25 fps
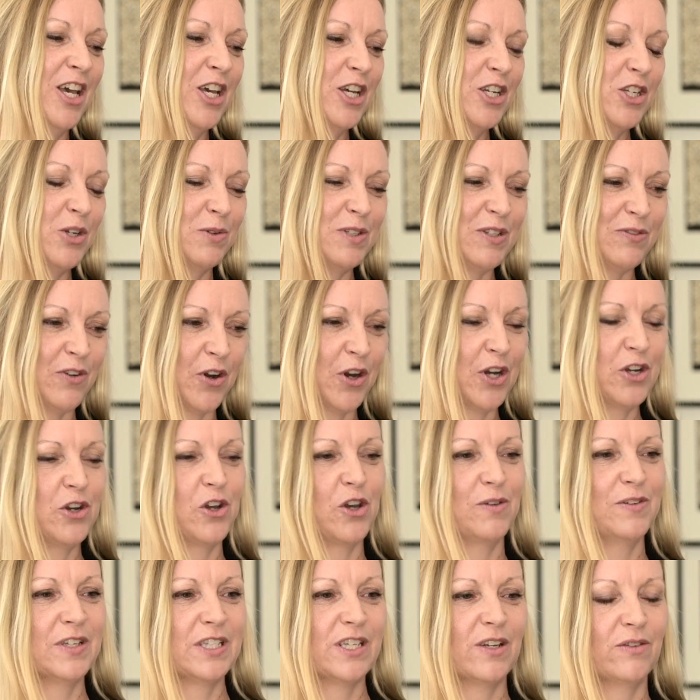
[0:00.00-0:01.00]
she was very
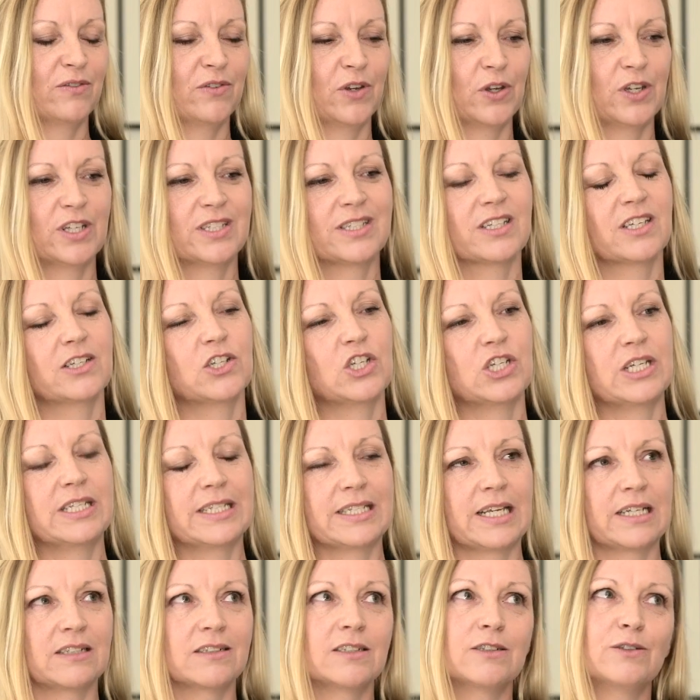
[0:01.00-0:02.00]
nervous at first because she
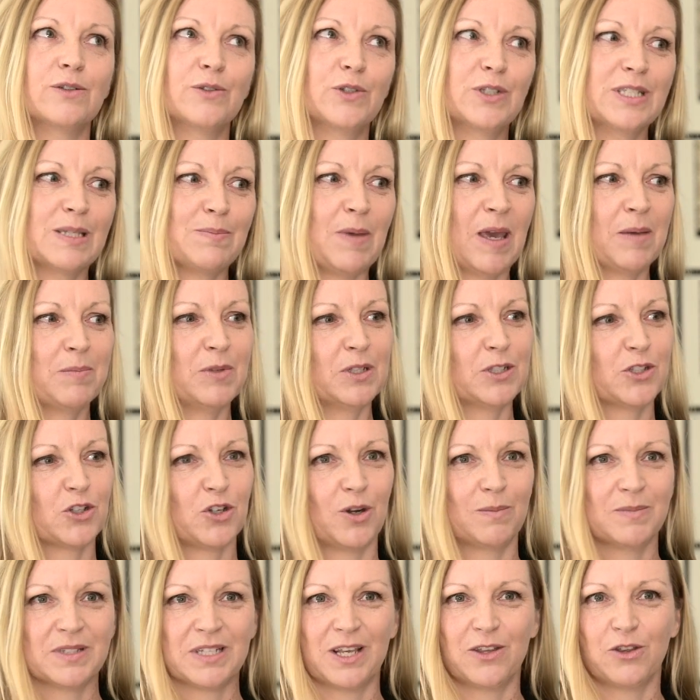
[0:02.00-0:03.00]
said, oh, these people are
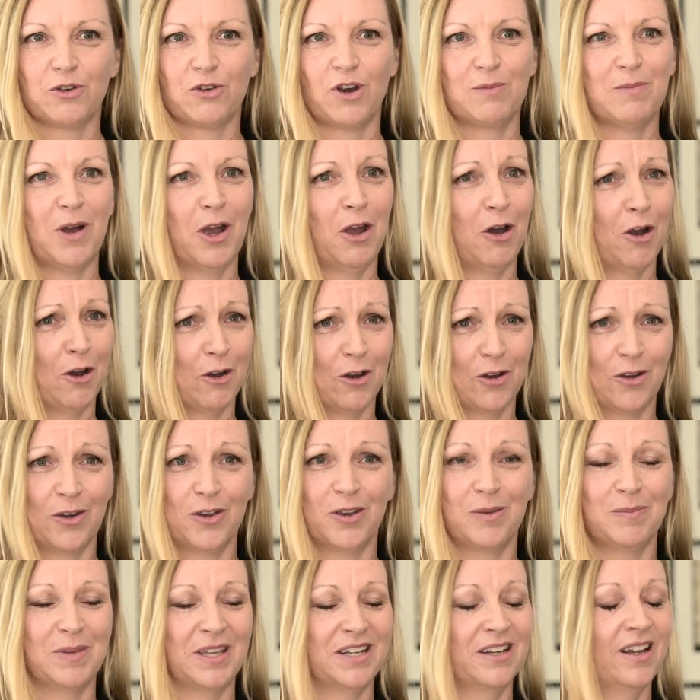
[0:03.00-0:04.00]
trompsing through my
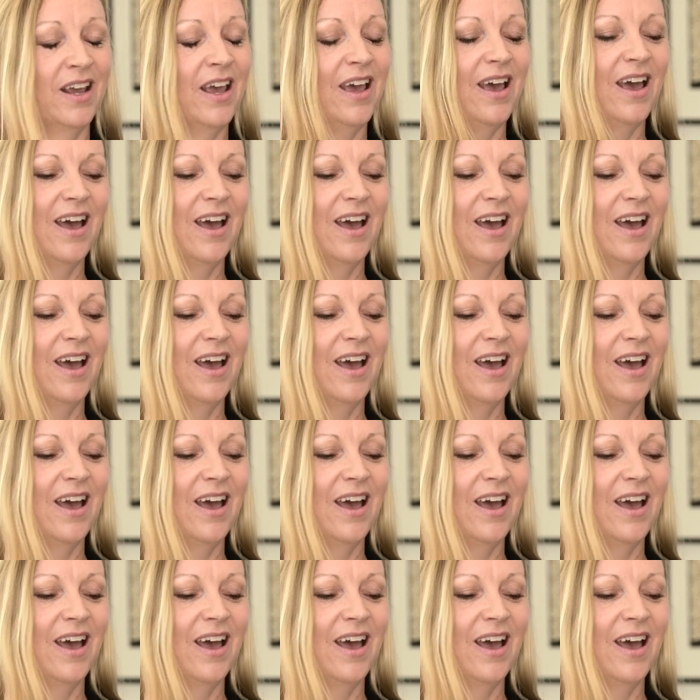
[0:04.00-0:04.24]
home.